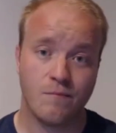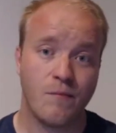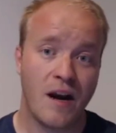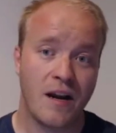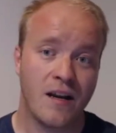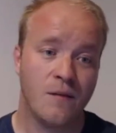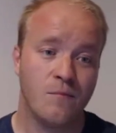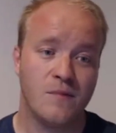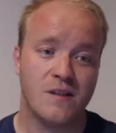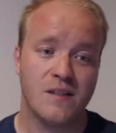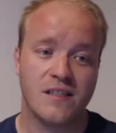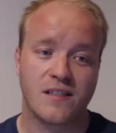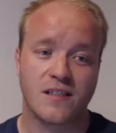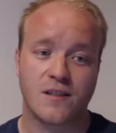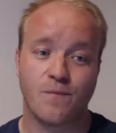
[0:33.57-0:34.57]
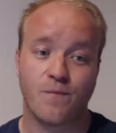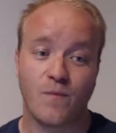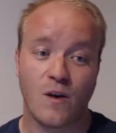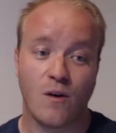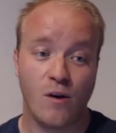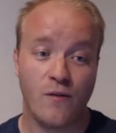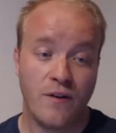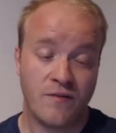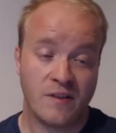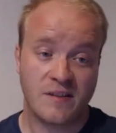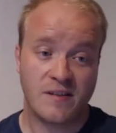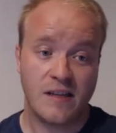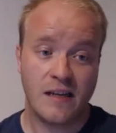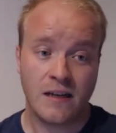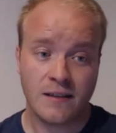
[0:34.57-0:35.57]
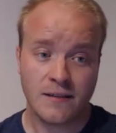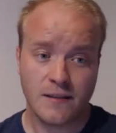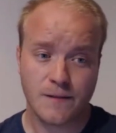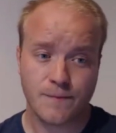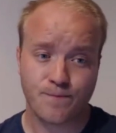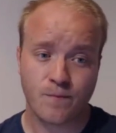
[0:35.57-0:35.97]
My name is Olivier Van Steenlandt.